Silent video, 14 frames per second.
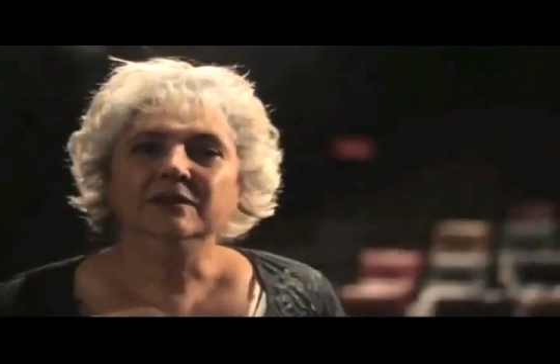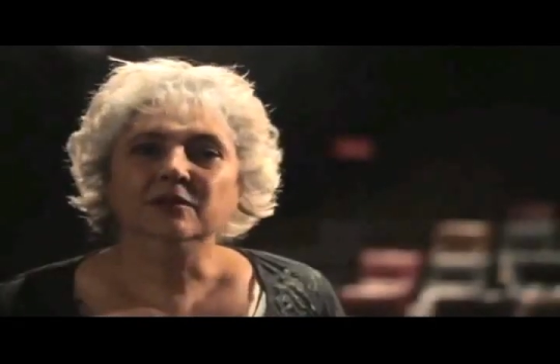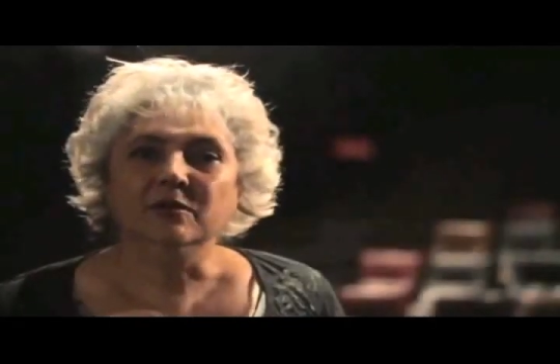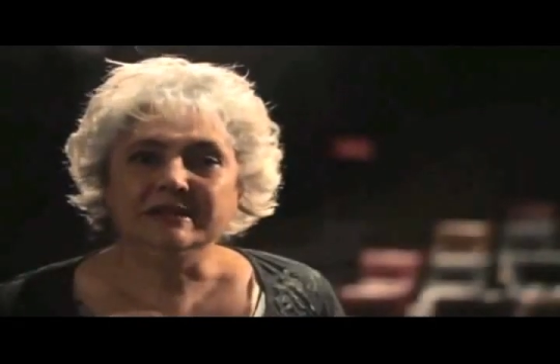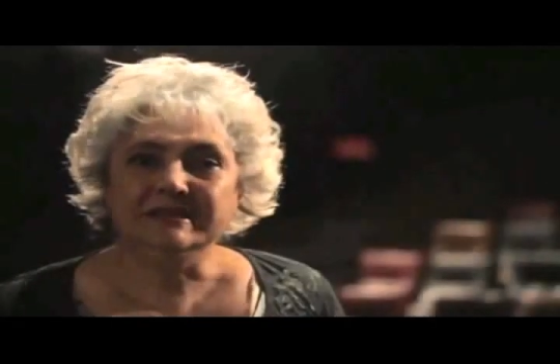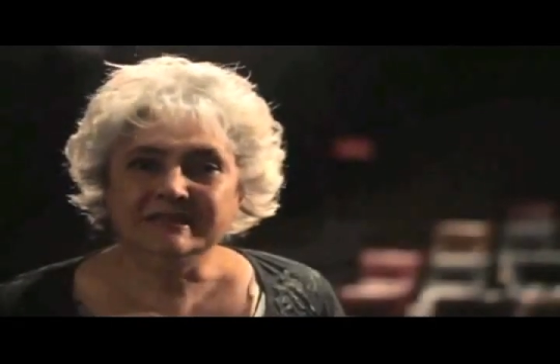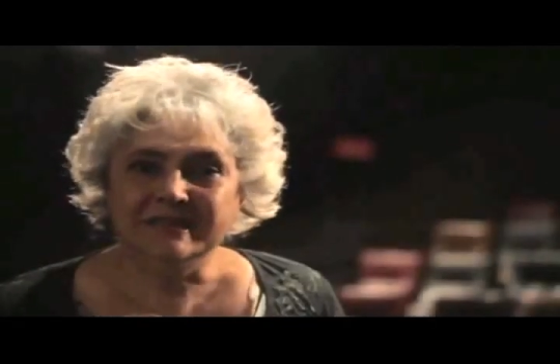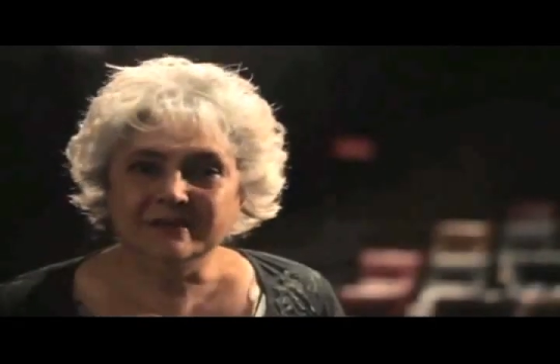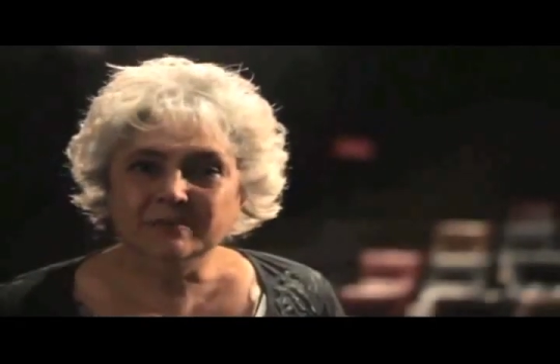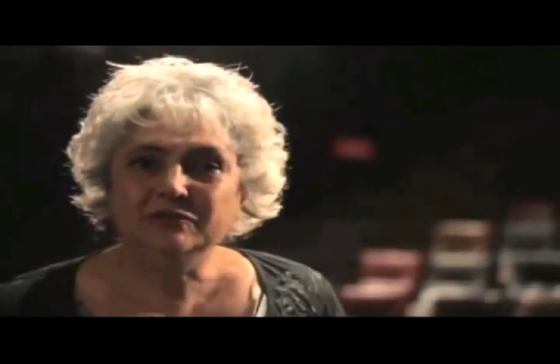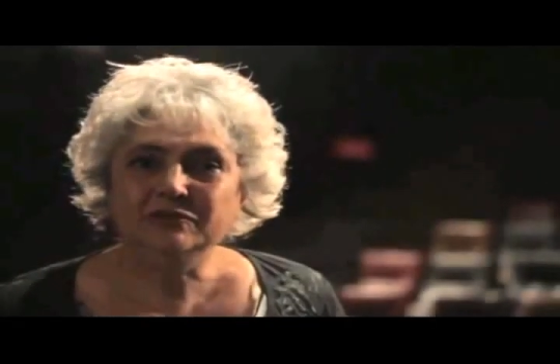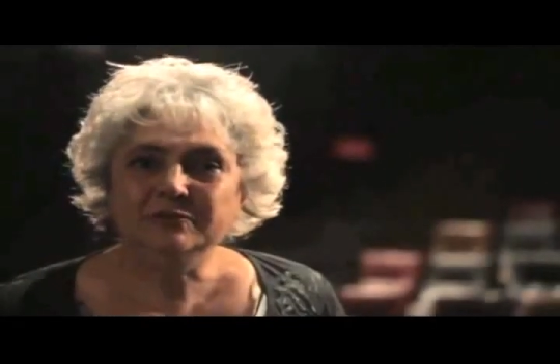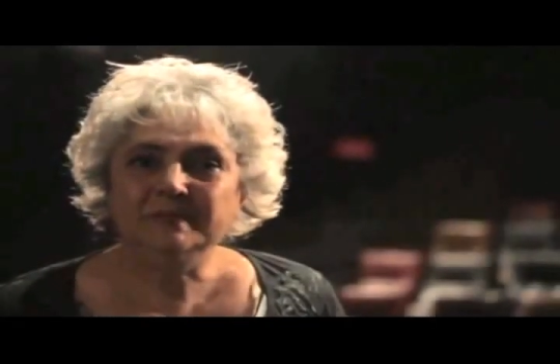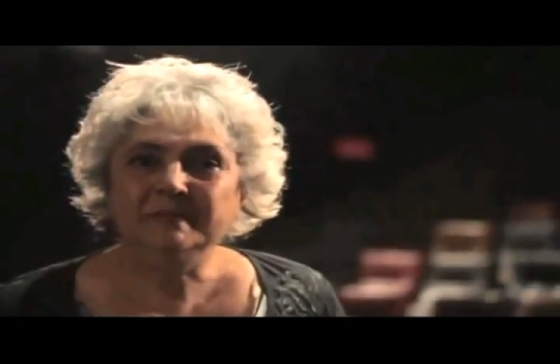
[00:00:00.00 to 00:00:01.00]

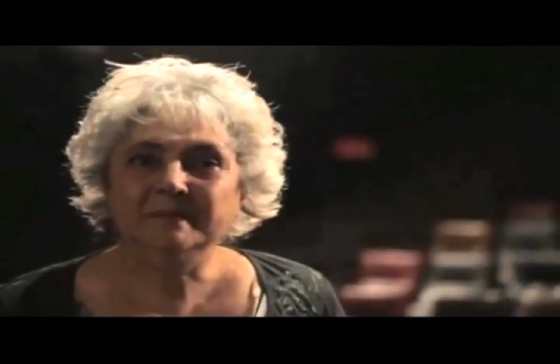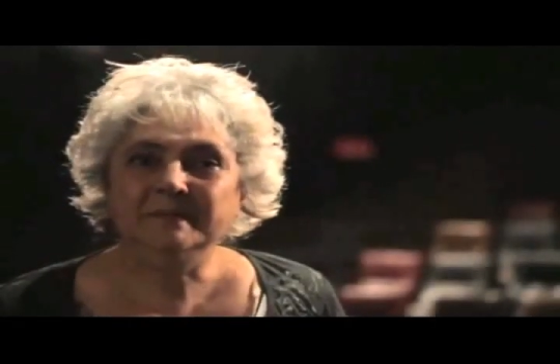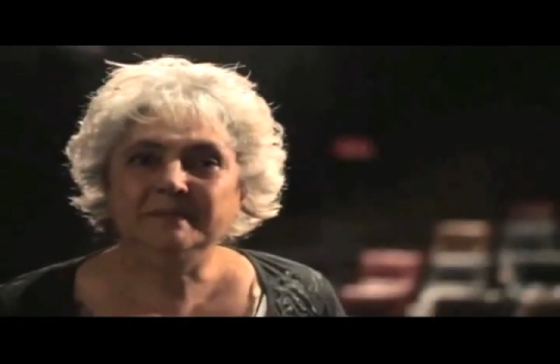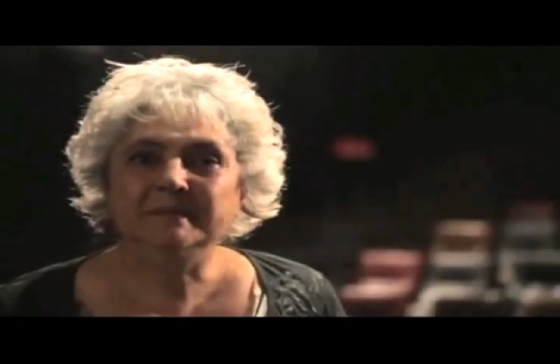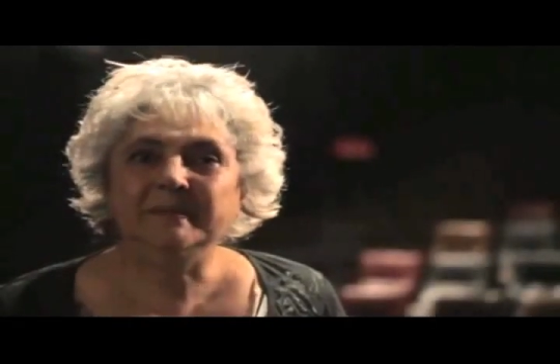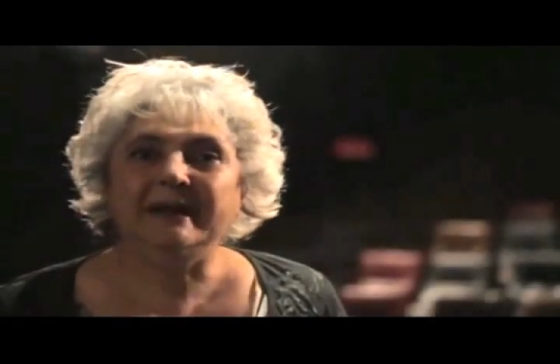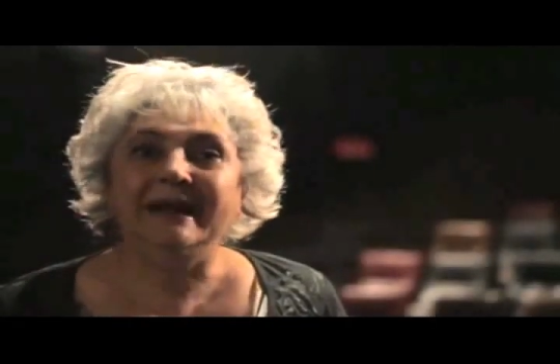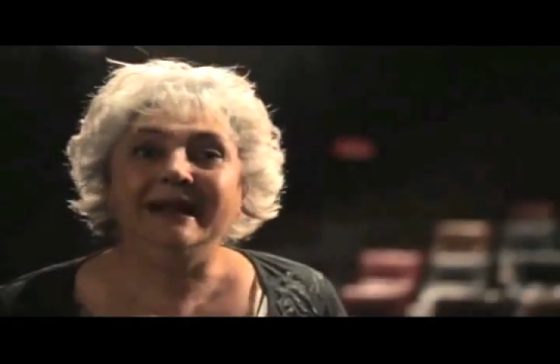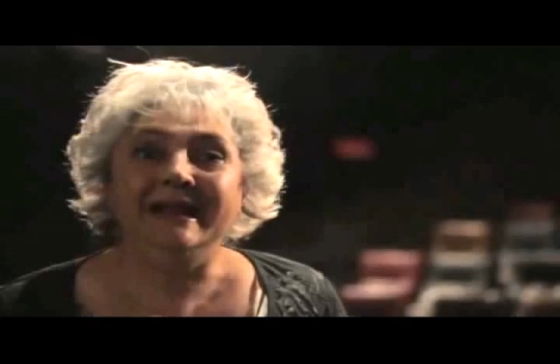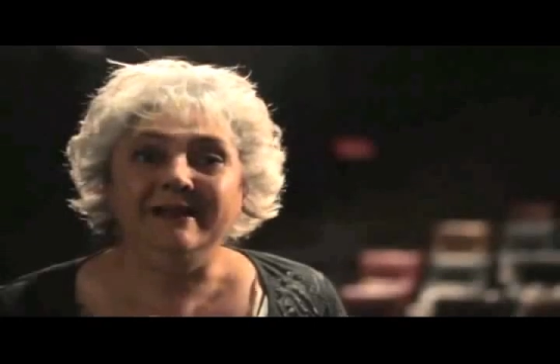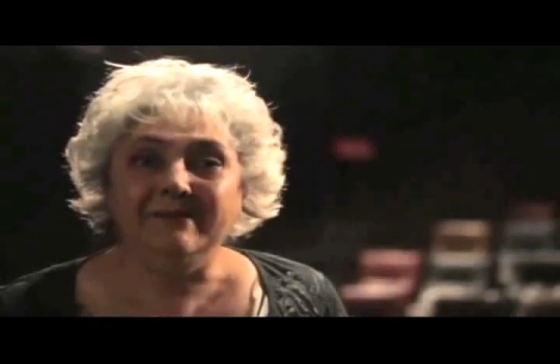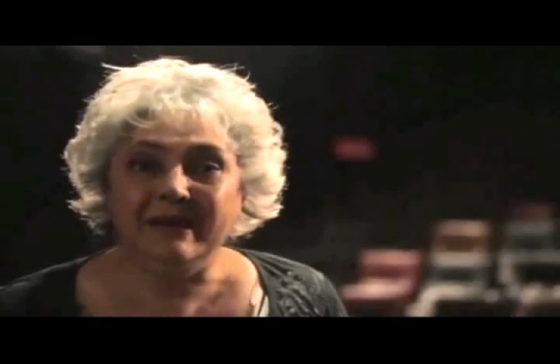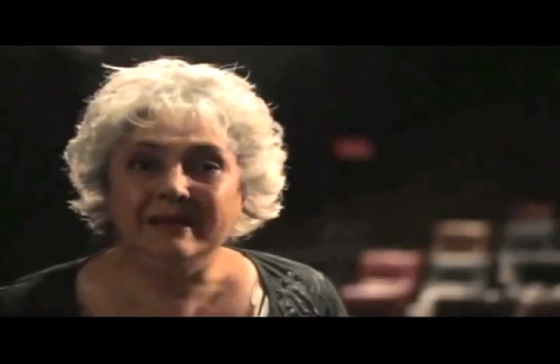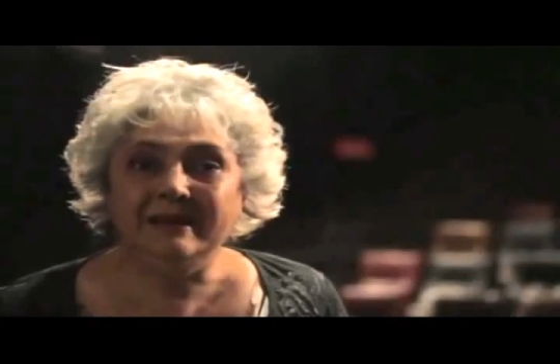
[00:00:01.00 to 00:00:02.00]
We do this
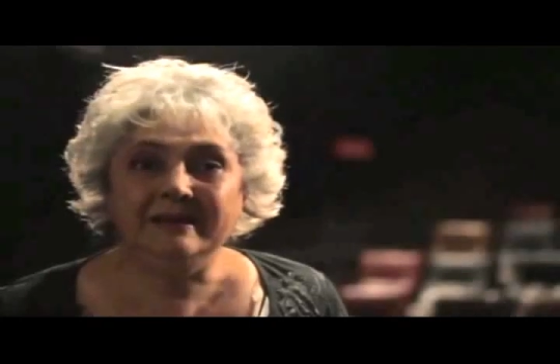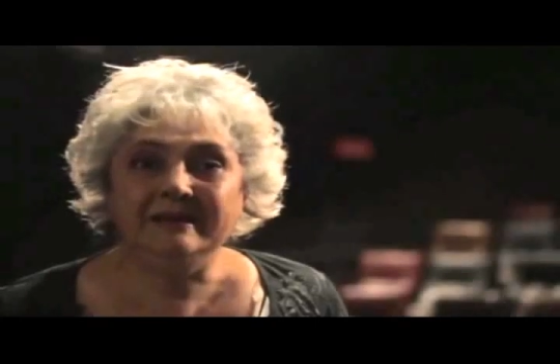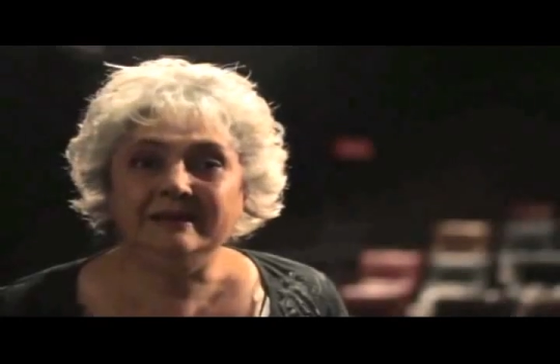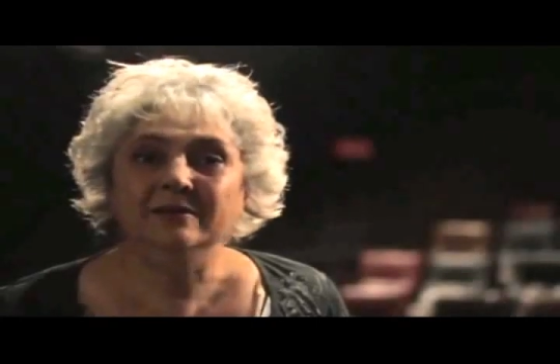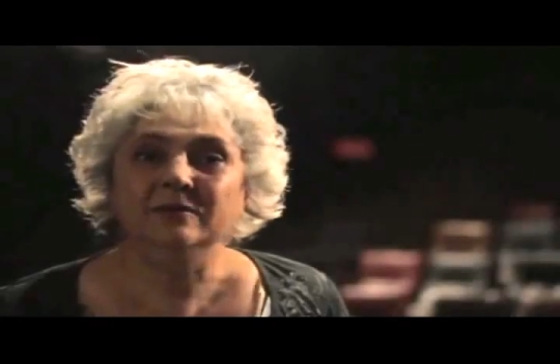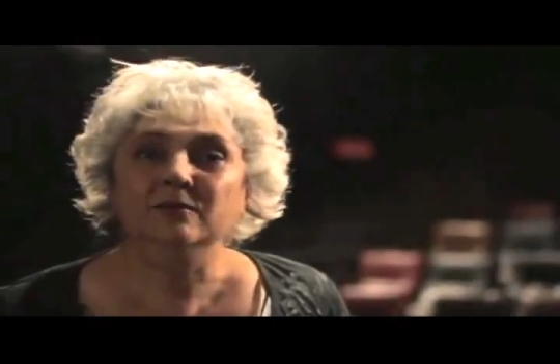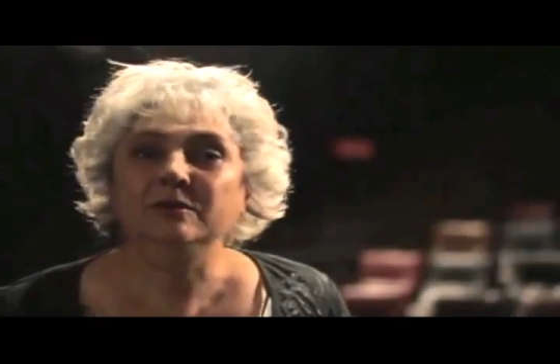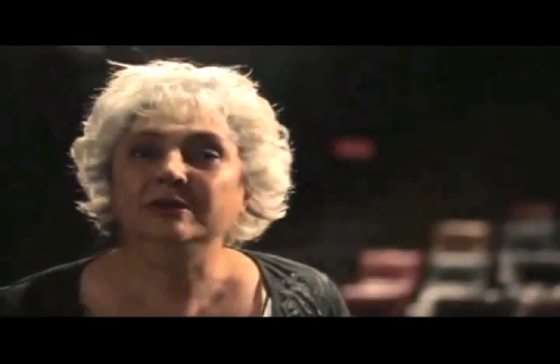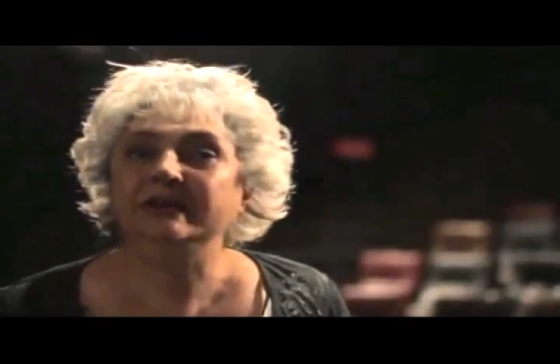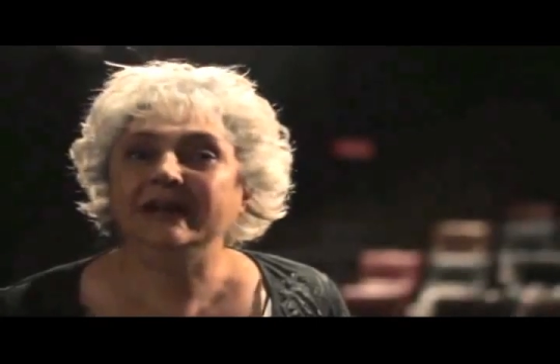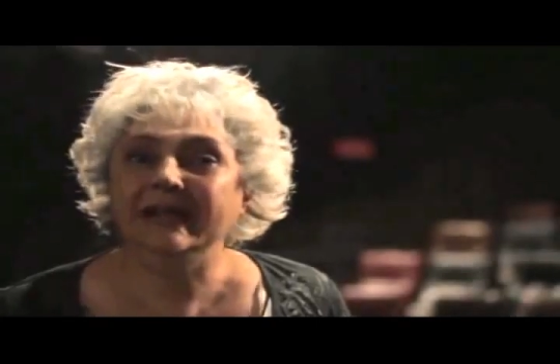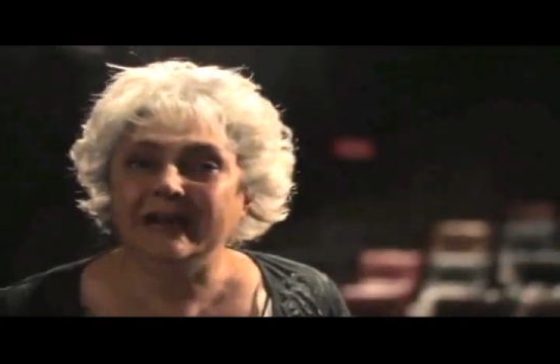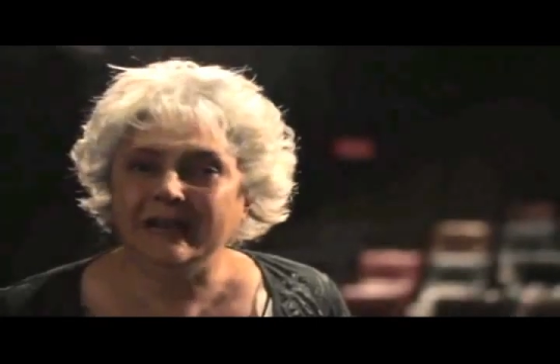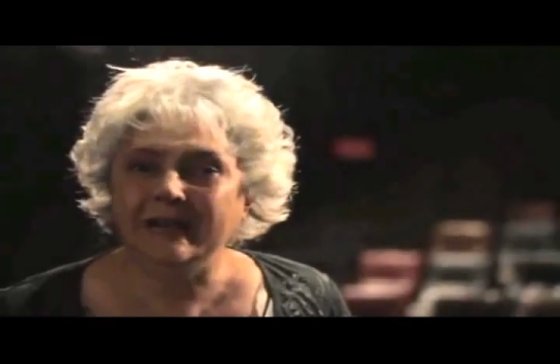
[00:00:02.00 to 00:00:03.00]
to raise a
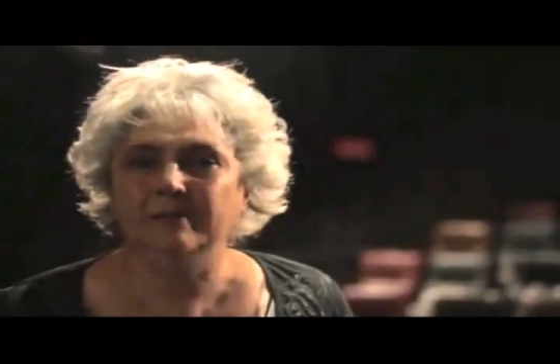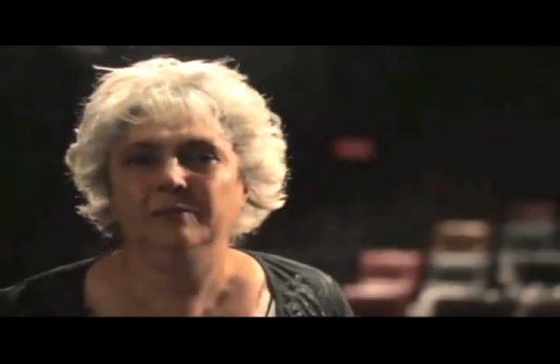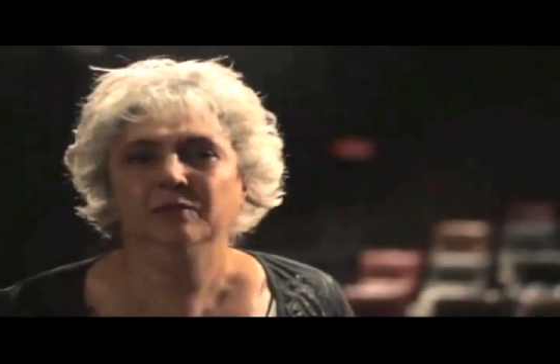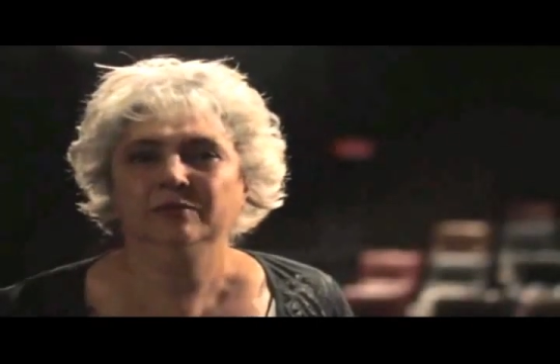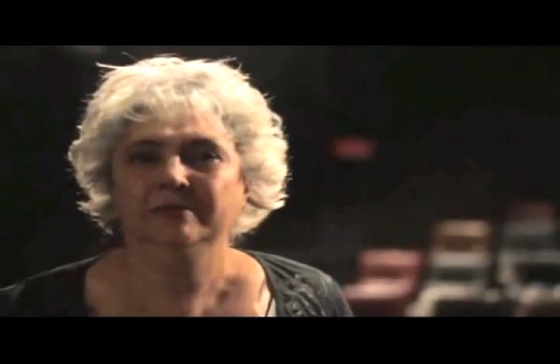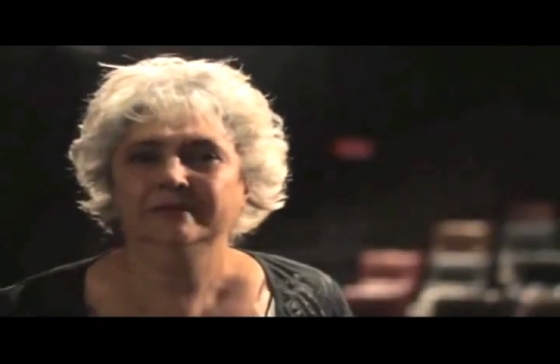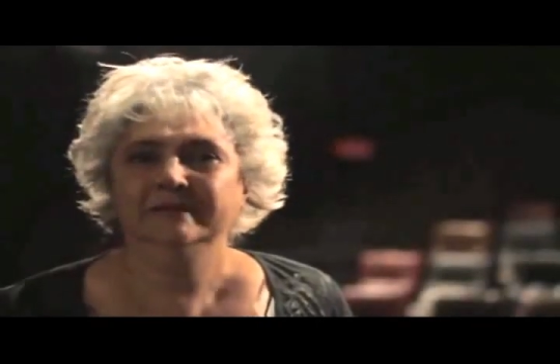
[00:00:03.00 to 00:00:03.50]
claim,